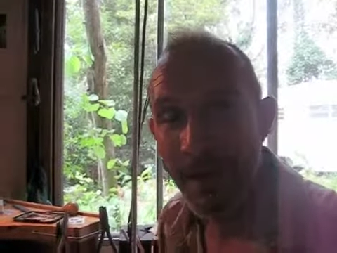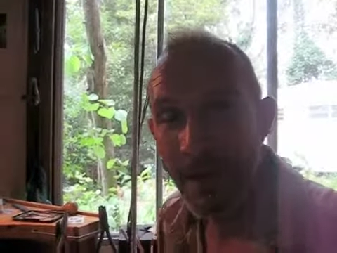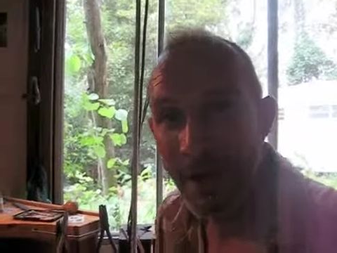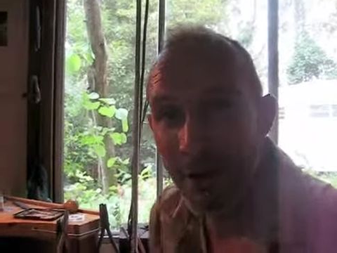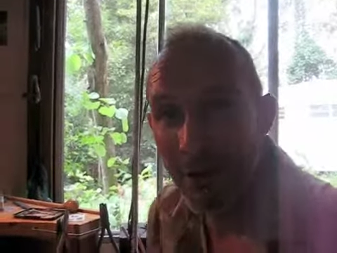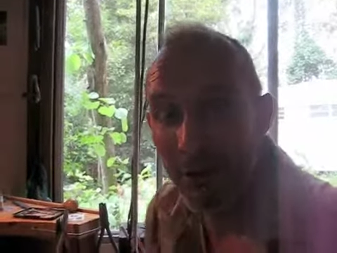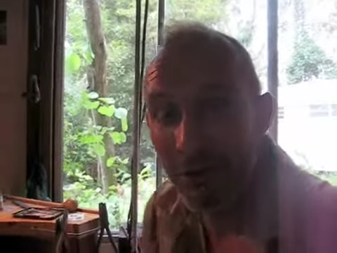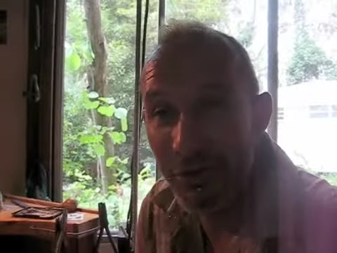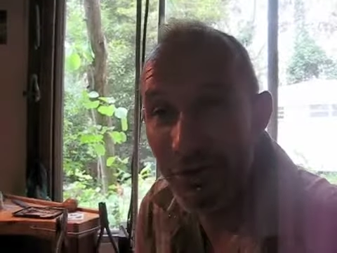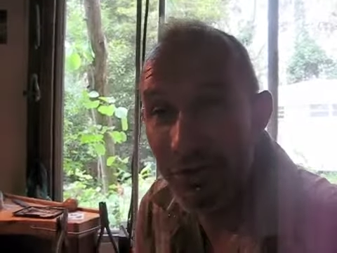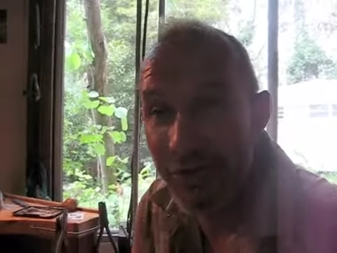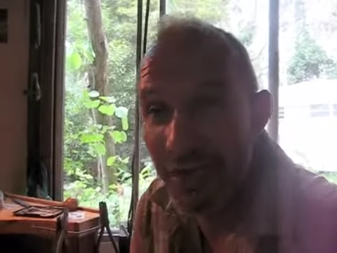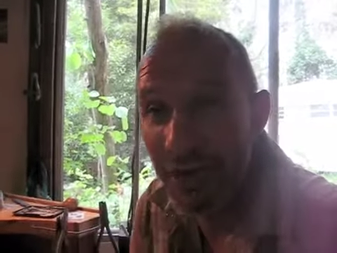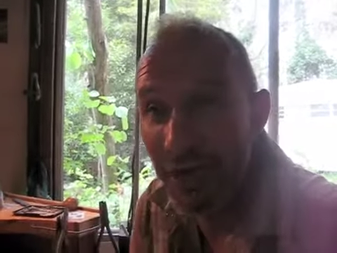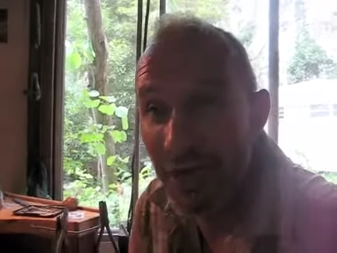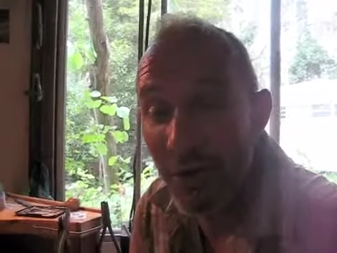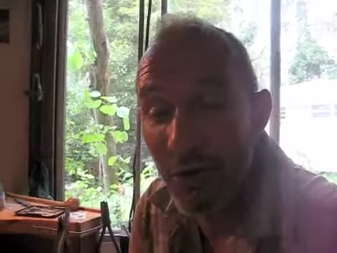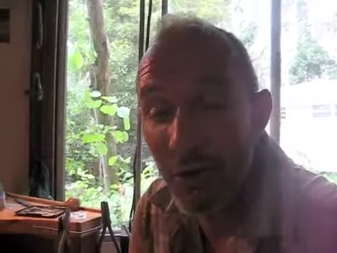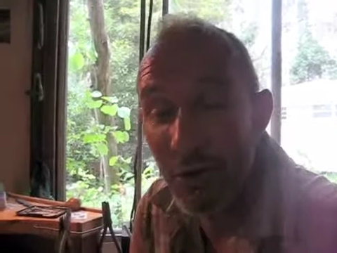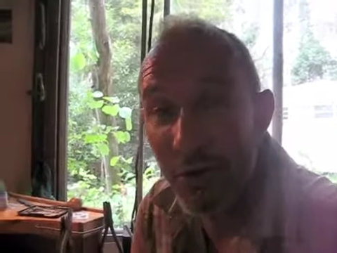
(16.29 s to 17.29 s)
and it was
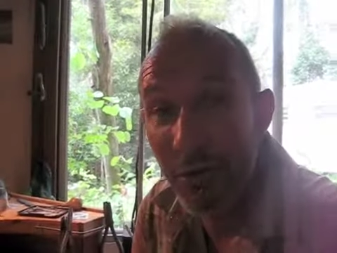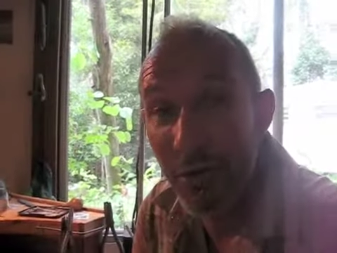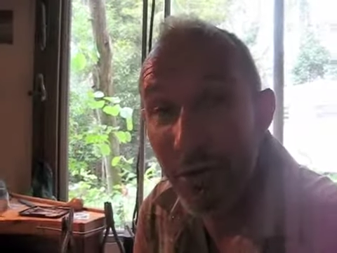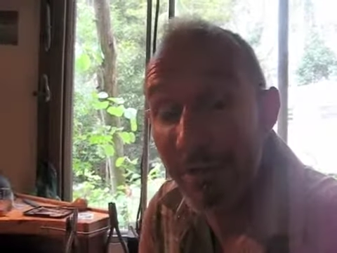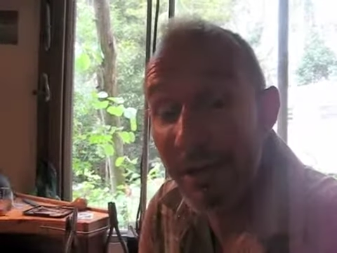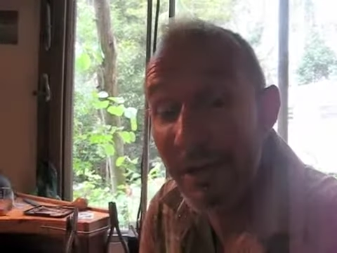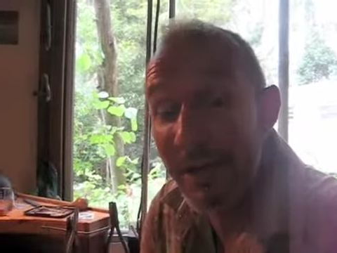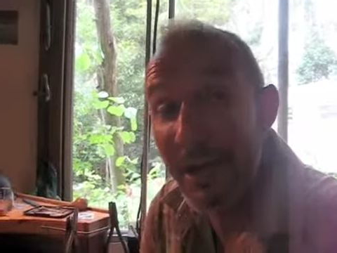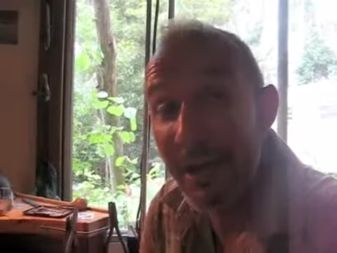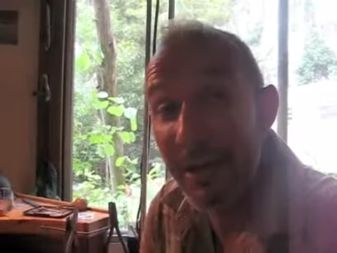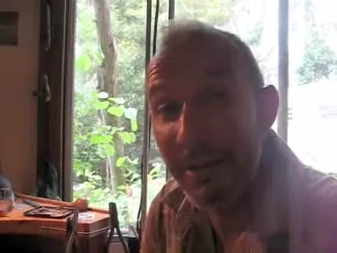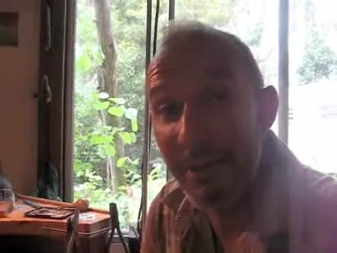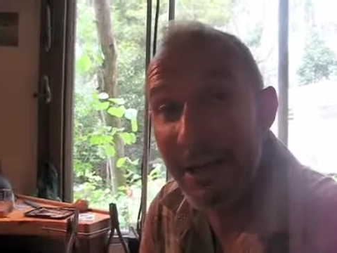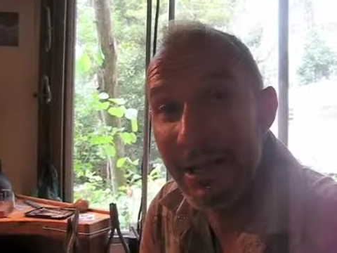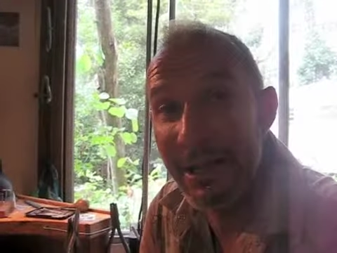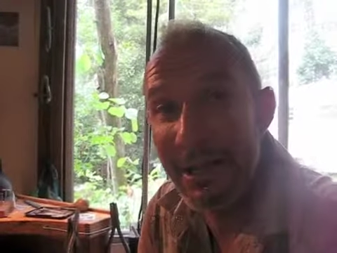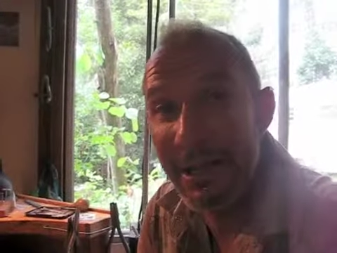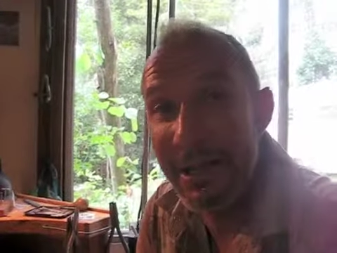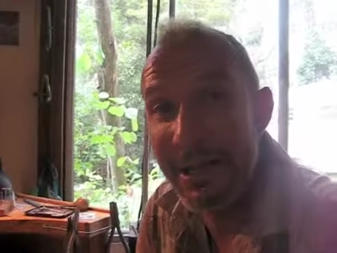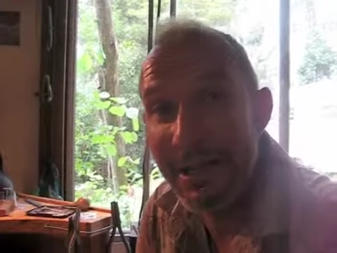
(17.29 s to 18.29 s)
all a bit out of my
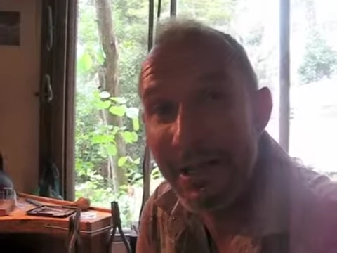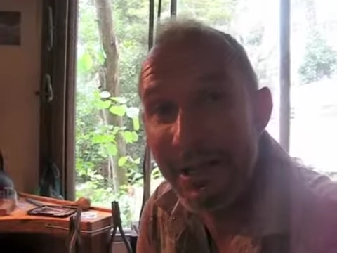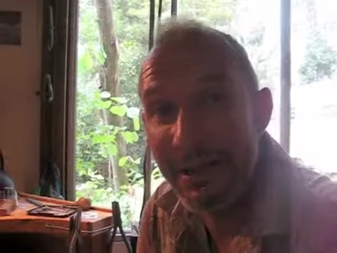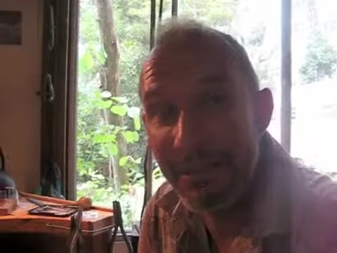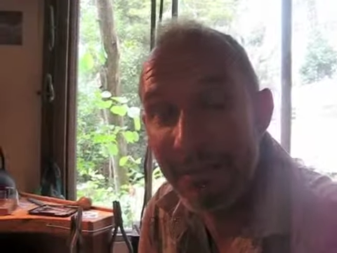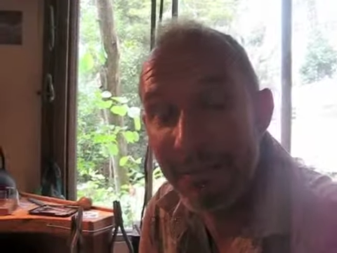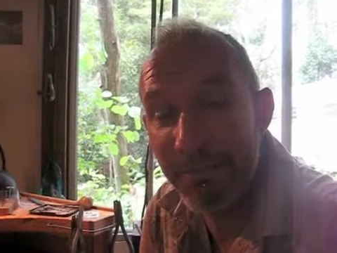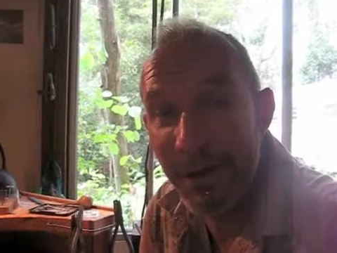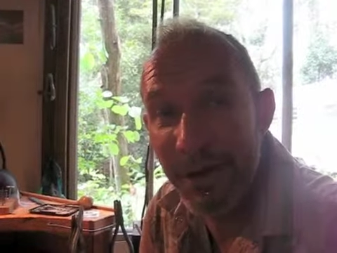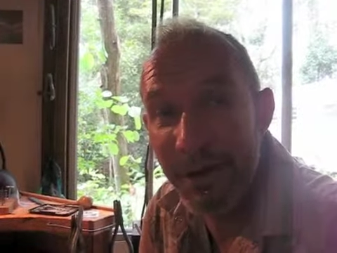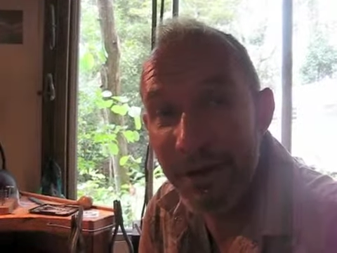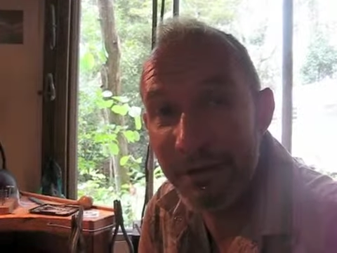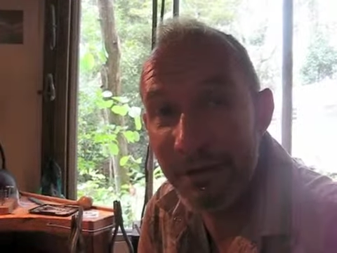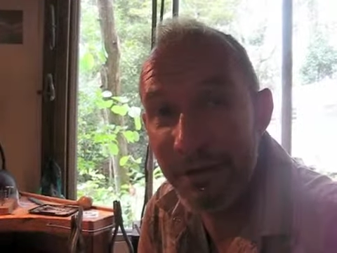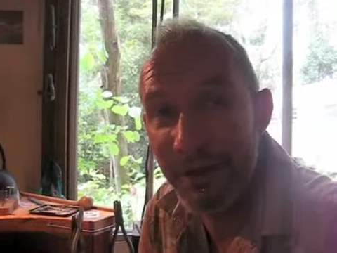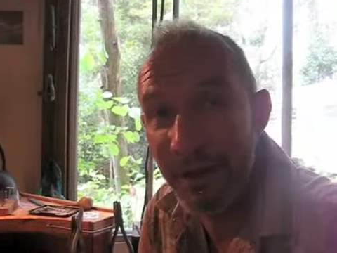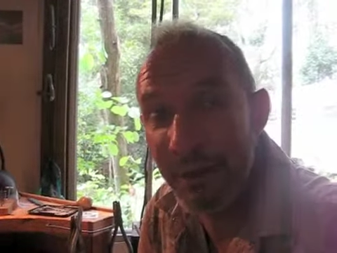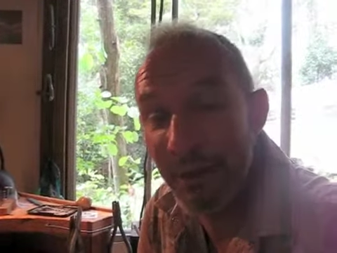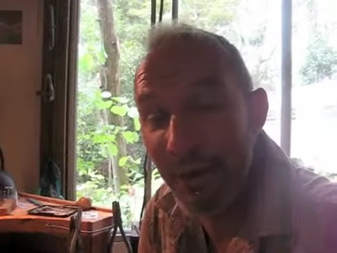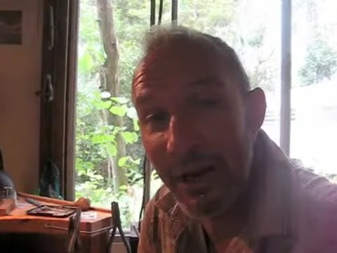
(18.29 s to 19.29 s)
league, but
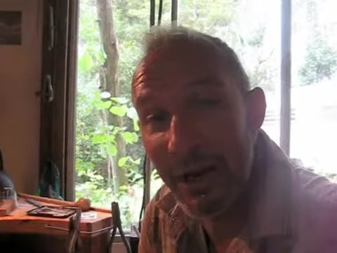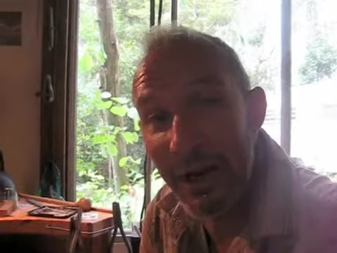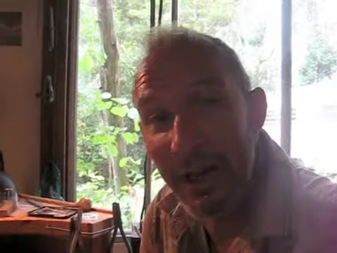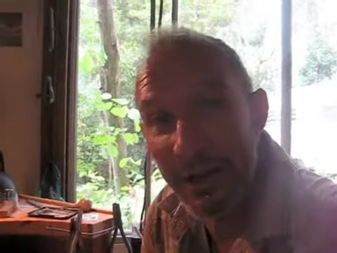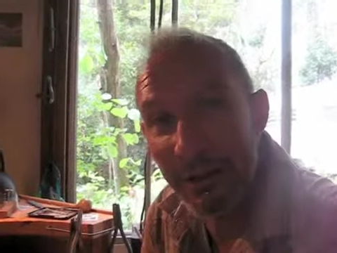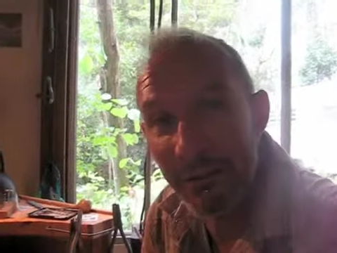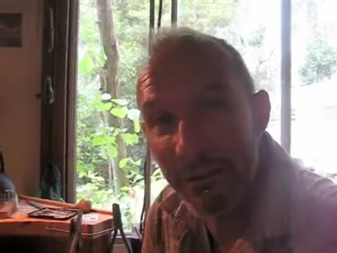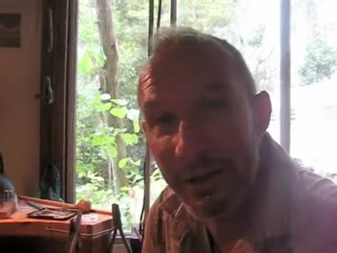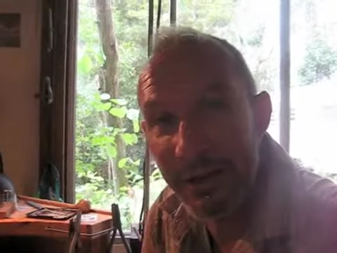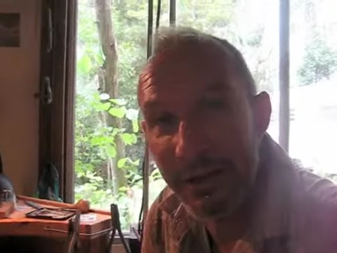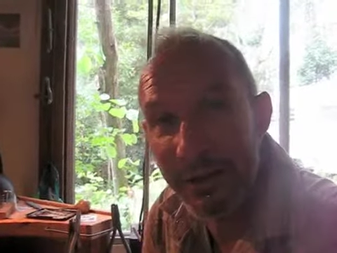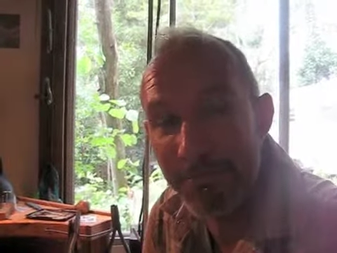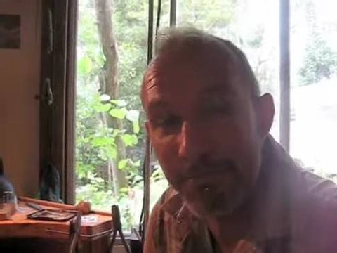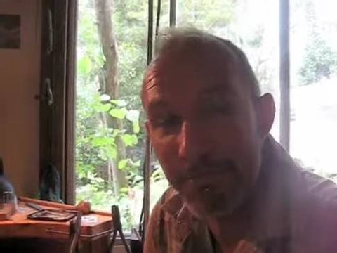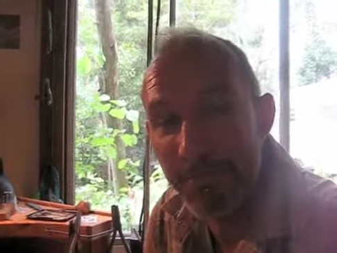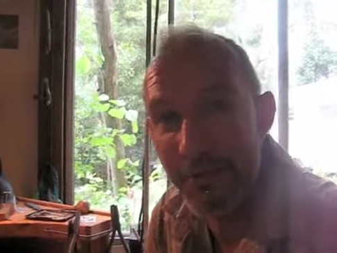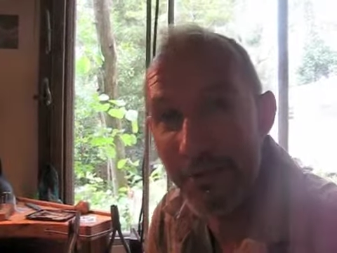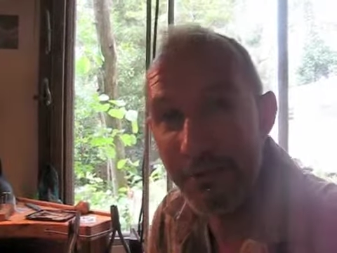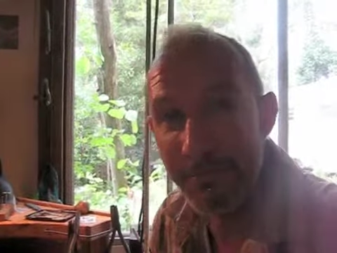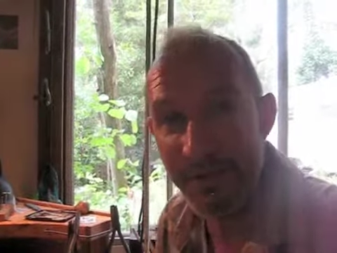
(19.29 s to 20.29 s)
I went ahead with it,
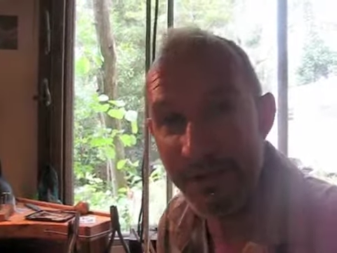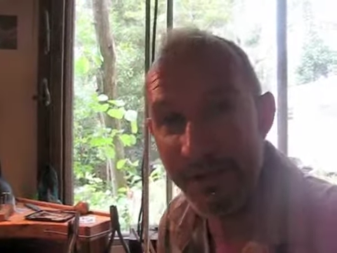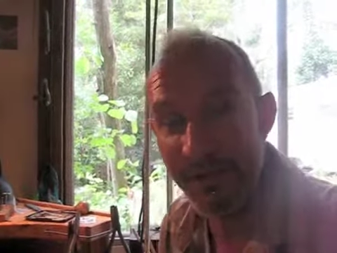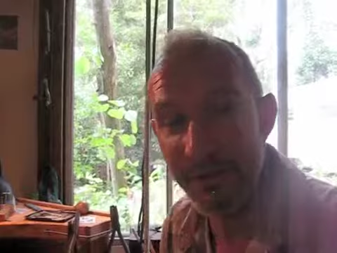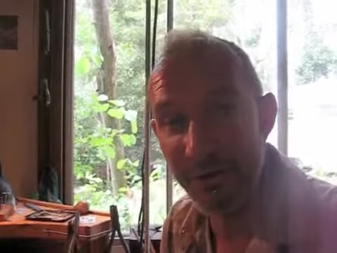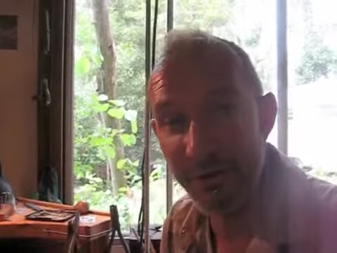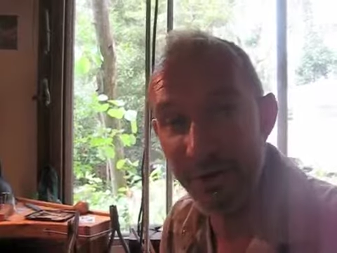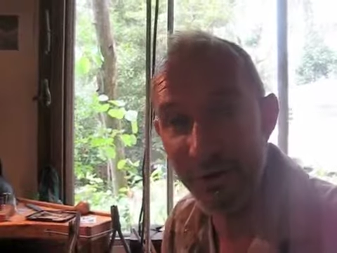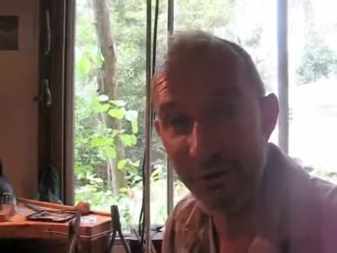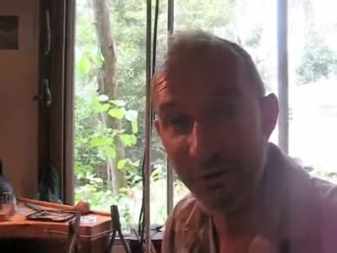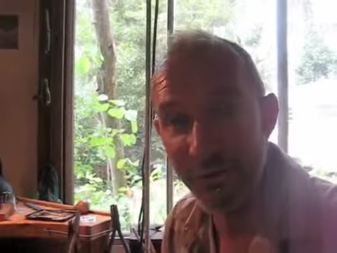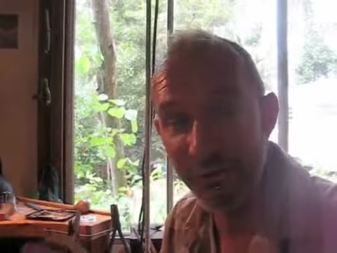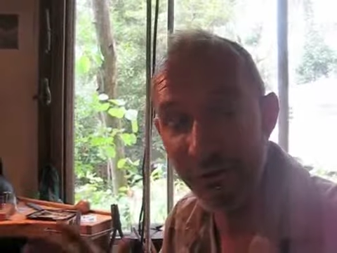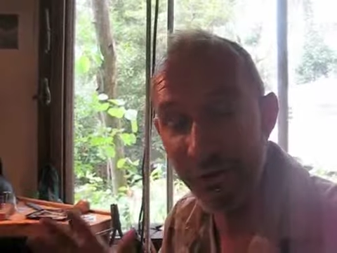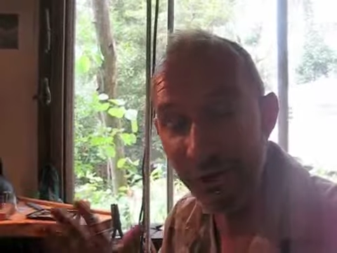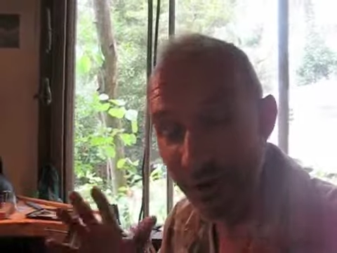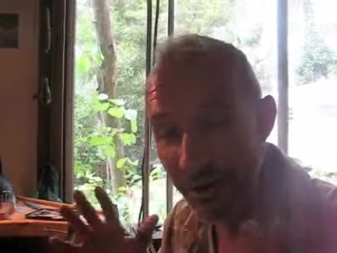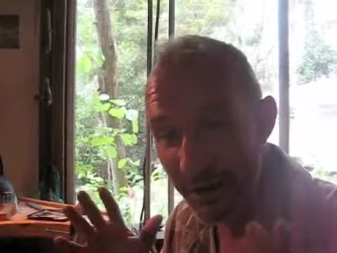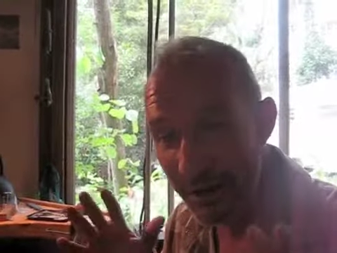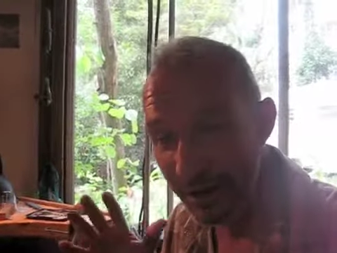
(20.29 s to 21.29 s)
bought the materials,